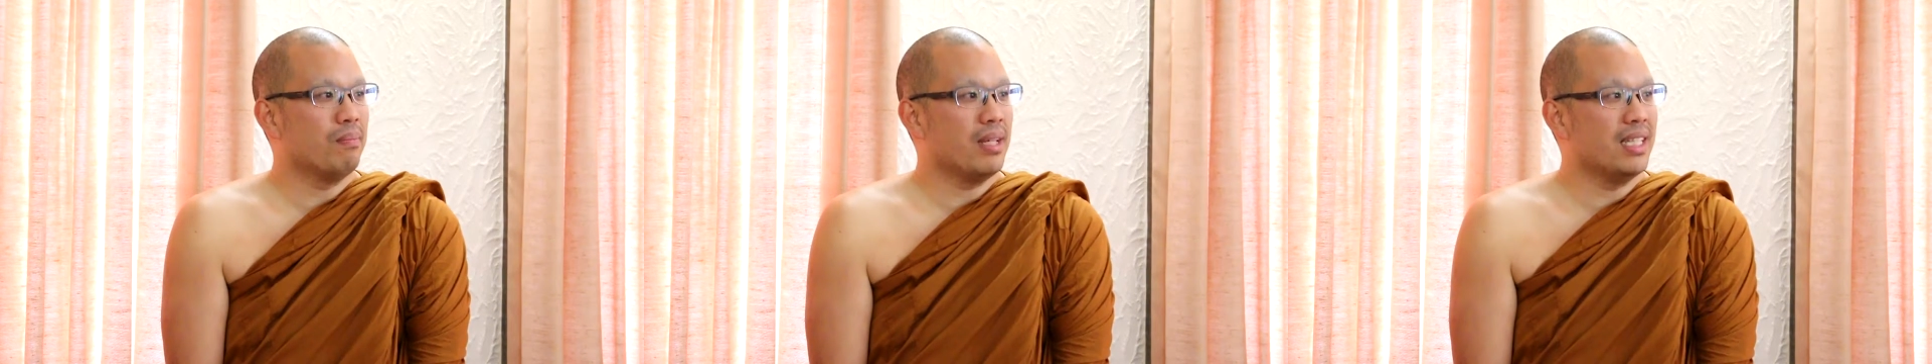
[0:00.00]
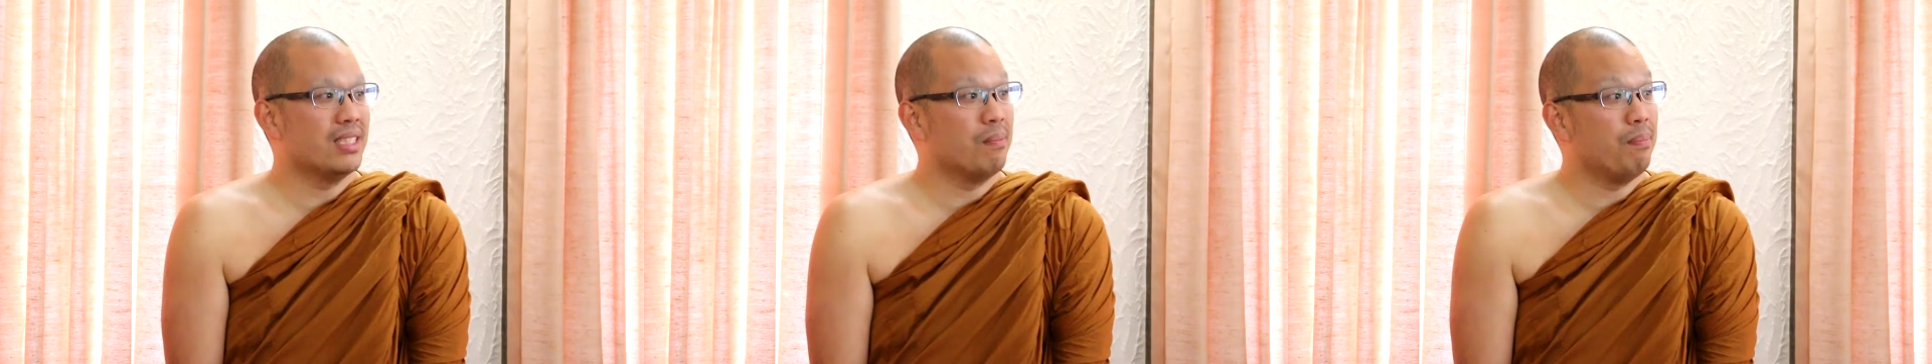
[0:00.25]

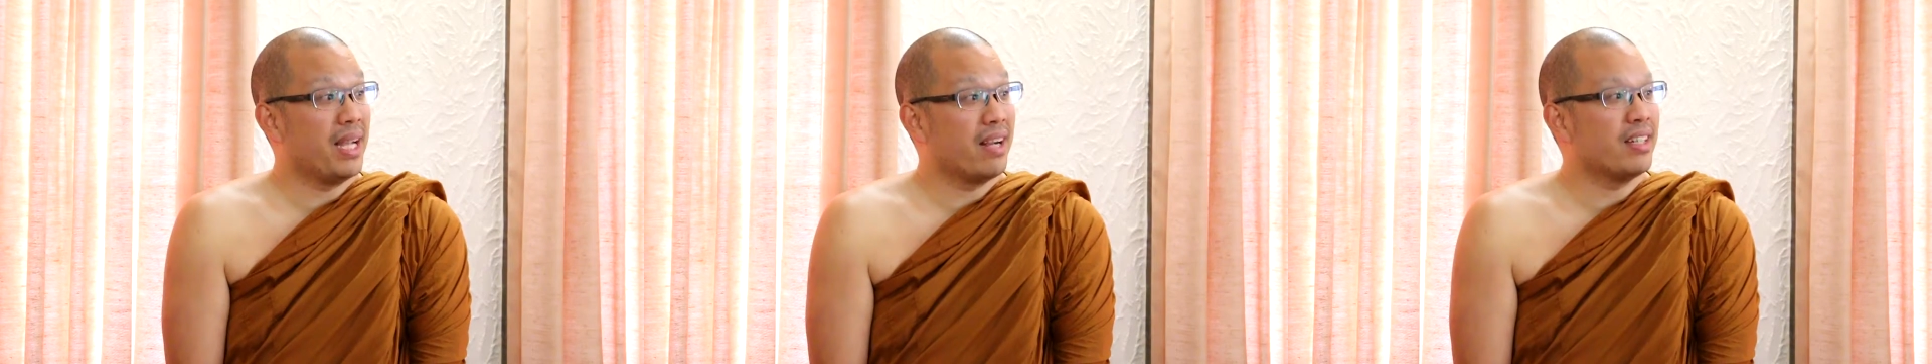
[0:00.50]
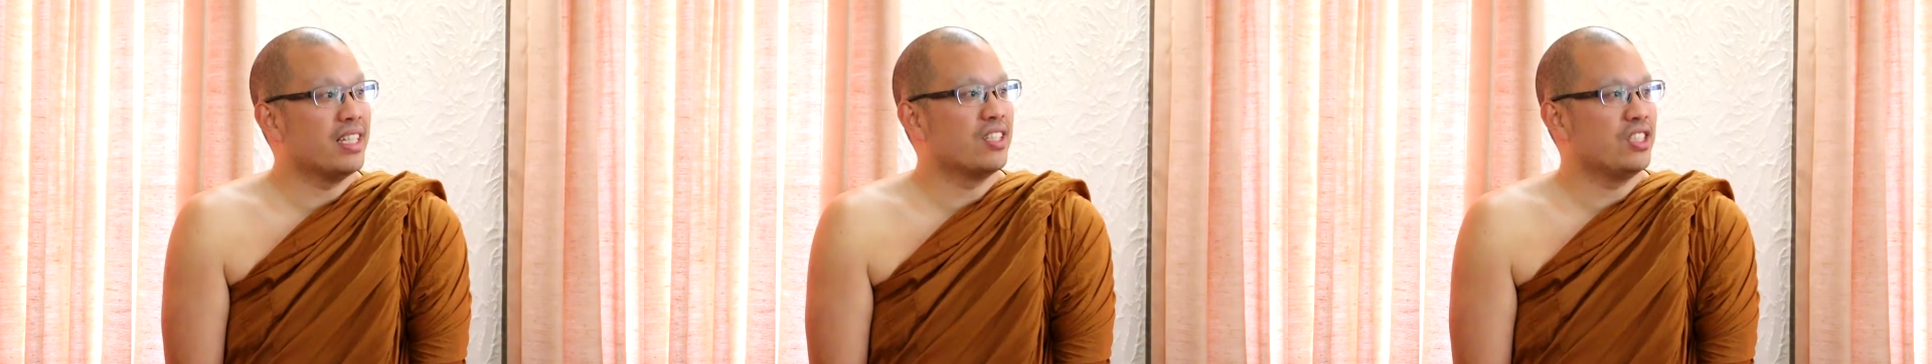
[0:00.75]
is a
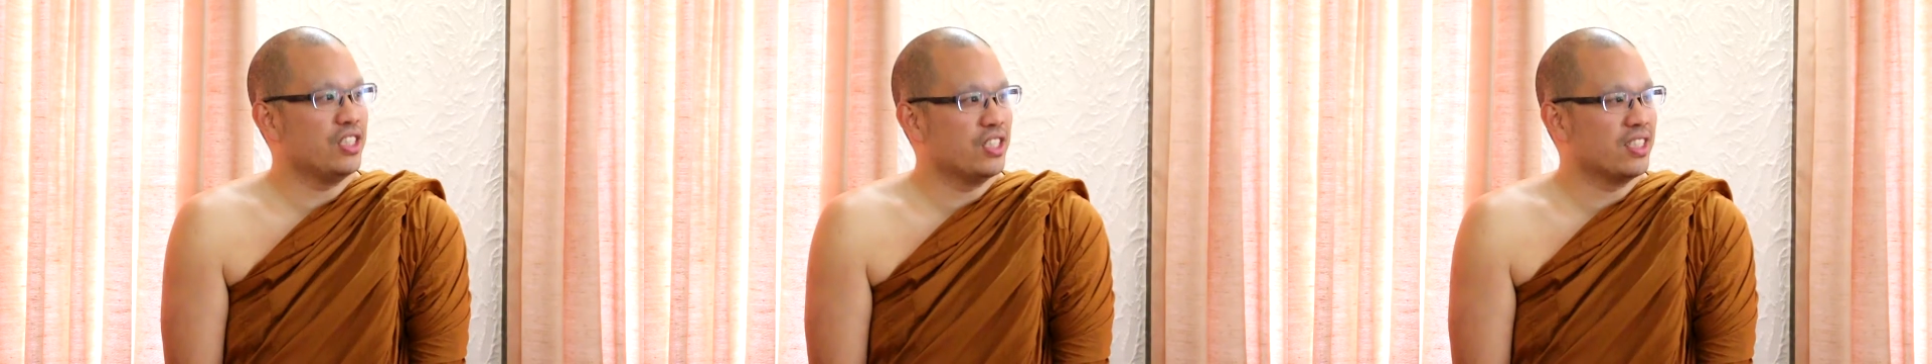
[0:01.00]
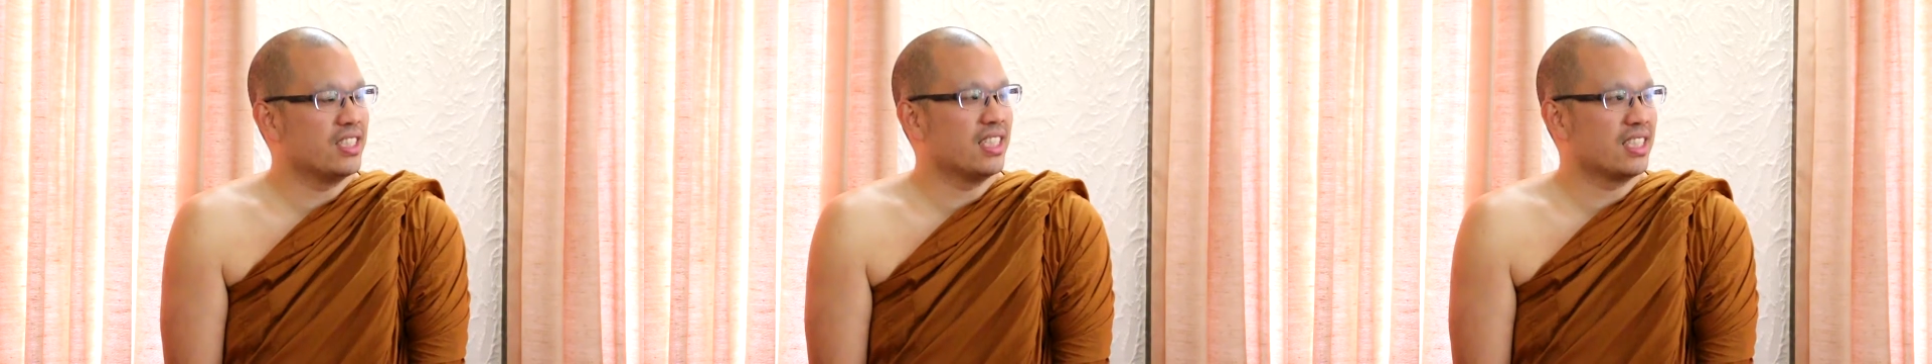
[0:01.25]
barrier to
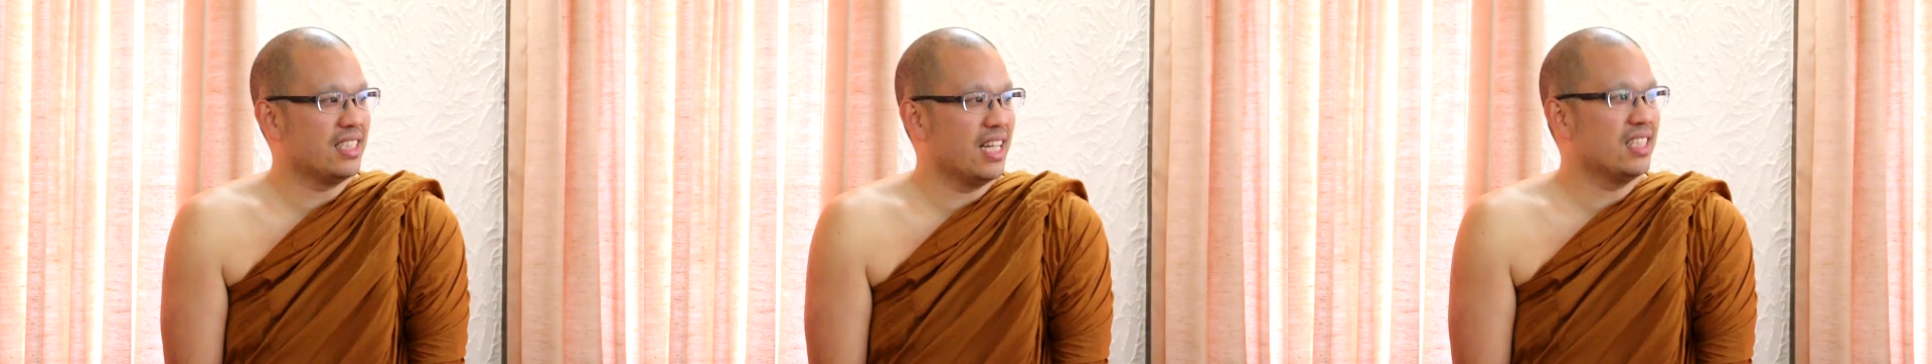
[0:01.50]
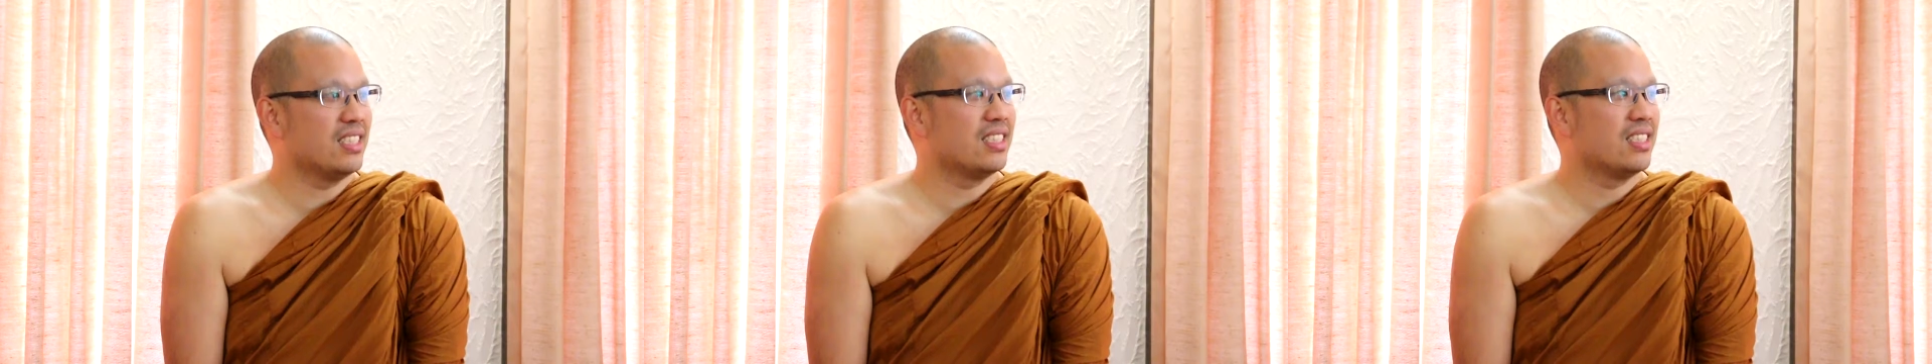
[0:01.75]
your
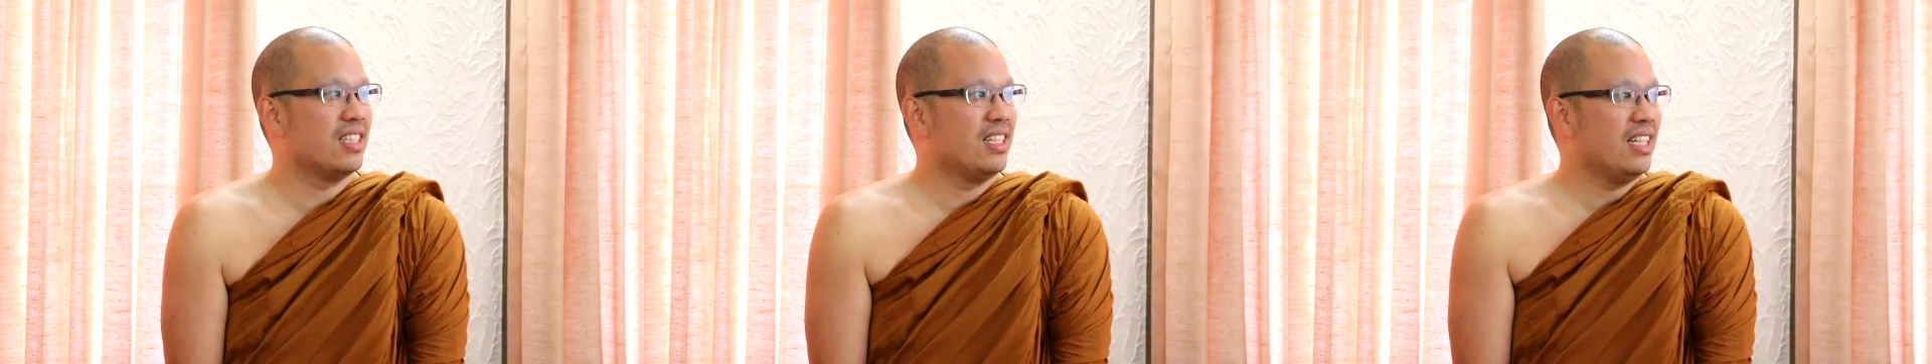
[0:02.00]
success.